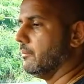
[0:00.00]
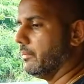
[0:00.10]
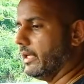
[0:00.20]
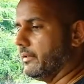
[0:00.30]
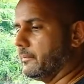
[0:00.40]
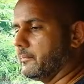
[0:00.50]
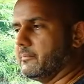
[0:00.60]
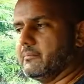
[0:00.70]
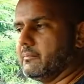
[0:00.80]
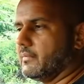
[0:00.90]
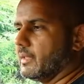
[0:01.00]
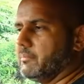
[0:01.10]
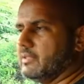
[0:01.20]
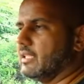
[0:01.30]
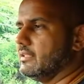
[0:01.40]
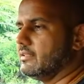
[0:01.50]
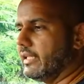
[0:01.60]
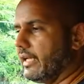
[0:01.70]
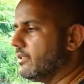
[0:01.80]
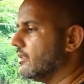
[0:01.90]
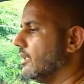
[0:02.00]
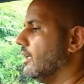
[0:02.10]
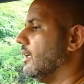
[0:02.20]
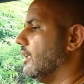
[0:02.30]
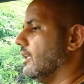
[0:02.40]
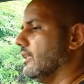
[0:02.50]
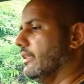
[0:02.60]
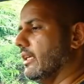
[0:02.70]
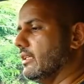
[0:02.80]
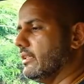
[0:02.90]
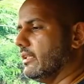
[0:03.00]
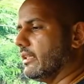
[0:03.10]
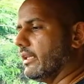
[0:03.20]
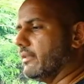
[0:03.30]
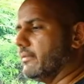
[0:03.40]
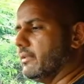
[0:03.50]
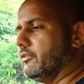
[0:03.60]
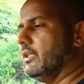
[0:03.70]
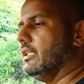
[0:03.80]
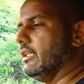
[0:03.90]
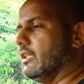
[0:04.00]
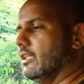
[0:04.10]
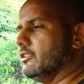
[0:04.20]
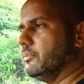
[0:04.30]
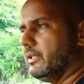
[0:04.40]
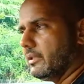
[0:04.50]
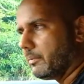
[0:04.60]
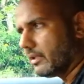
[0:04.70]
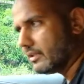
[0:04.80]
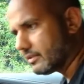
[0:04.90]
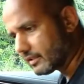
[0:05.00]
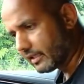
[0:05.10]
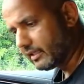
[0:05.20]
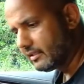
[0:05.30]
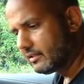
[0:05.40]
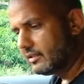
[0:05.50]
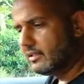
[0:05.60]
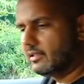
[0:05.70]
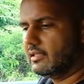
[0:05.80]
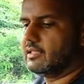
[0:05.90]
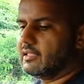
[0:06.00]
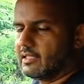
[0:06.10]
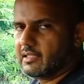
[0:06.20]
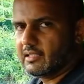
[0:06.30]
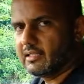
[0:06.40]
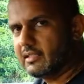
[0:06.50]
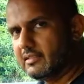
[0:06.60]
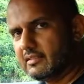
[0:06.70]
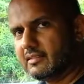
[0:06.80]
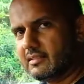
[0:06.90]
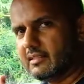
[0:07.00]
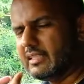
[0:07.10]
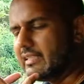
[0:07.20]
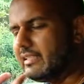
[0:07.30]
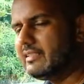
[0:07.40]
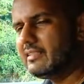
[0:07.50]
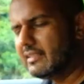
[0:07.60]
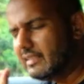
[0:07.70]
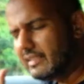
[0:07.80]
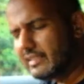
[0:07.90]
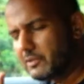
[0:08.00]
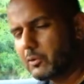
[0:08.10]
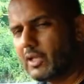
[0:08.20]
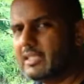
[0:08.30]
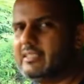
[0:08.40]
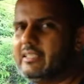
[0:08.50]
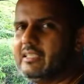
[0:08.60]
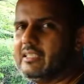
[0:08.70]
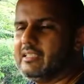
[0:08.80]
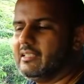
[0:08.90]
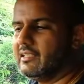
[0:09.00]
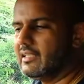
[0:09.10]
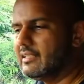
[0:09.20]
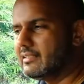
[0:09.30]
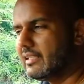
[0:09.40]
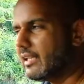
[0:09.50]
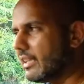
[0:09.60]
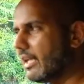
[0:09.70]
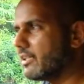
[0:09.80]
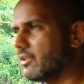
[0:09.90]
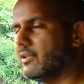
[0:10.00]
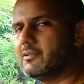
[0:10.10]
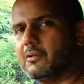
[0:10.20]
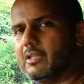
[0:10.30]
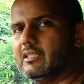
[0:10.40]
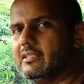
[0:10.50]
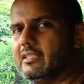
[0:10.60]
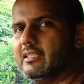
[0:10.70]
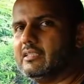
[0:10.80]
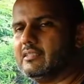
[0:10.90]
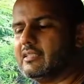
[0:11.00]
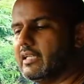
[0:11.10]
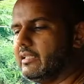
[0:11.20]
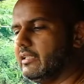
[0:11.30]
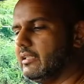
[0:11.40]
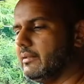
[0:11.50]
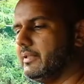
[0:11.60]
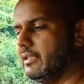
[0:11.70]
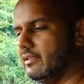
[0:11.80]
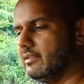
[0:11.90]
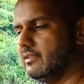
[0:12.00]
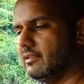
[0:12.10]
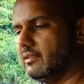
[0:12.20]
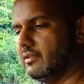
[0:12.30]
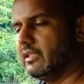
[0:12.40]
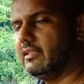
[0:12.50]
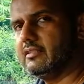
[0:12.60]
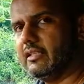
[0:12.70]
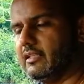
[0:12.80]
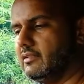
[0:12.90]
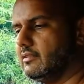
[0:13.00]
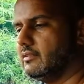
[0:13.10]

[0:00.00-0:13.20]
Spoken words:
But besides that, the other thing that really irks me about this car is the quality. It's the lack of quality inside here. I mean, look at this, yeah?